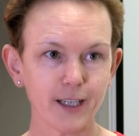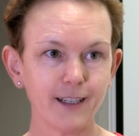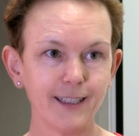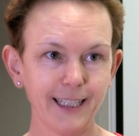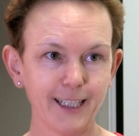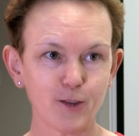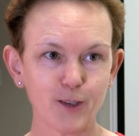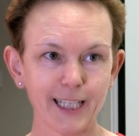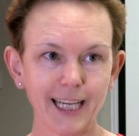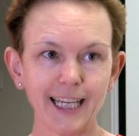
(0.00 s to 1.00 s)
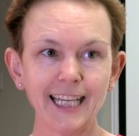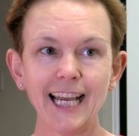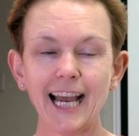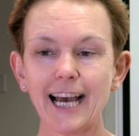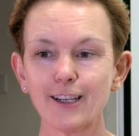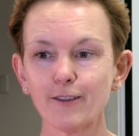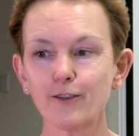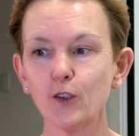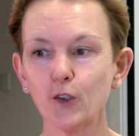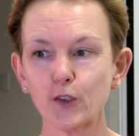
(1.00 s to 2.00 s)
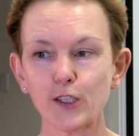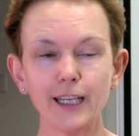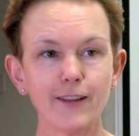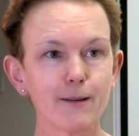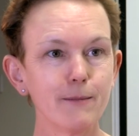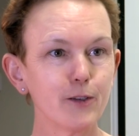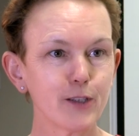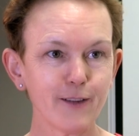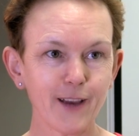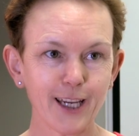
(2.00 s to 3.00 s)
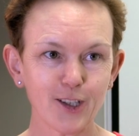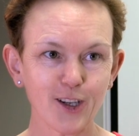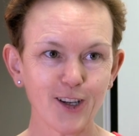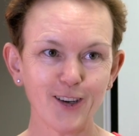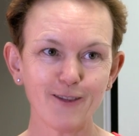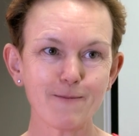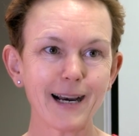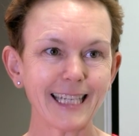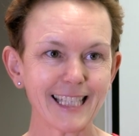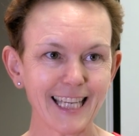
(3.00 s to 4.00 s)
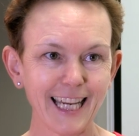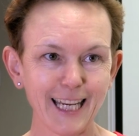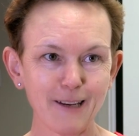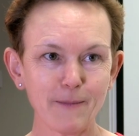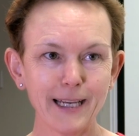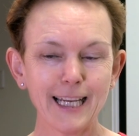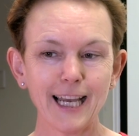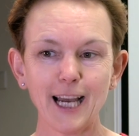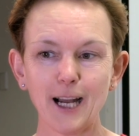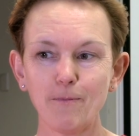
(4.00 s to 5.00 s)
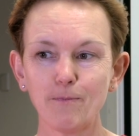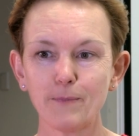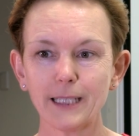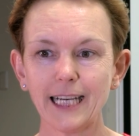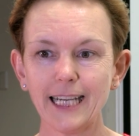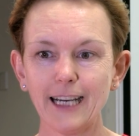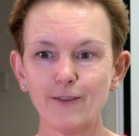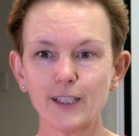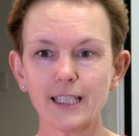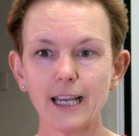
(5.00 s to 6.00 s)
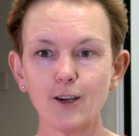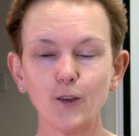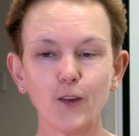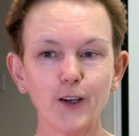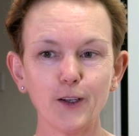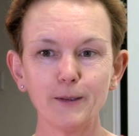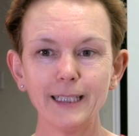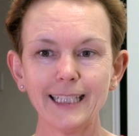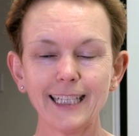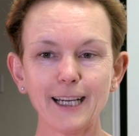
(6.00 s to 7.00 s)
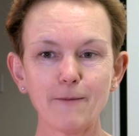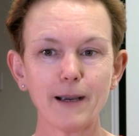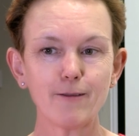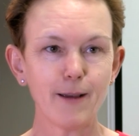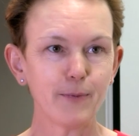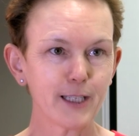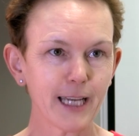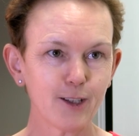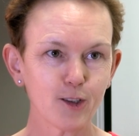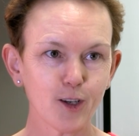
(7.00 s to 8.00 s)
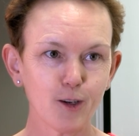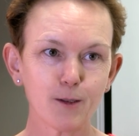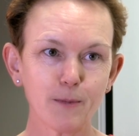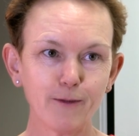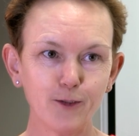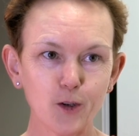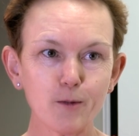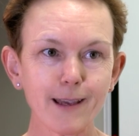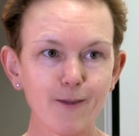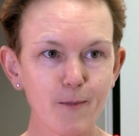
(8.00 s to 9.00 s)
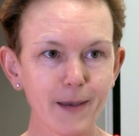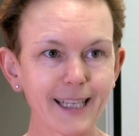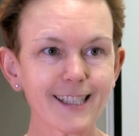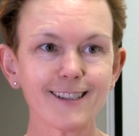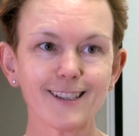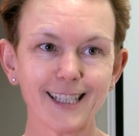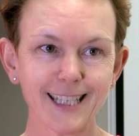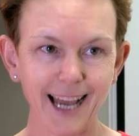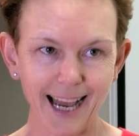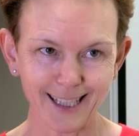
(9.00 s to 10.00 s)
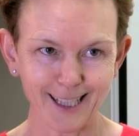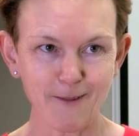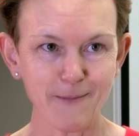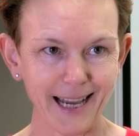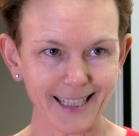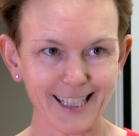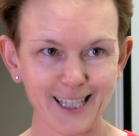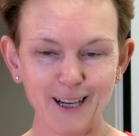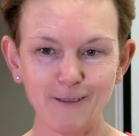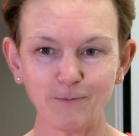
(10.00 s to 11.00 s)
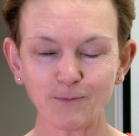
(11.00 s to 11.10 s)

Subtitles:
early literacy, and of course the motivation of my team. But I have to say, although my reputation goes before me for being such a taskmaster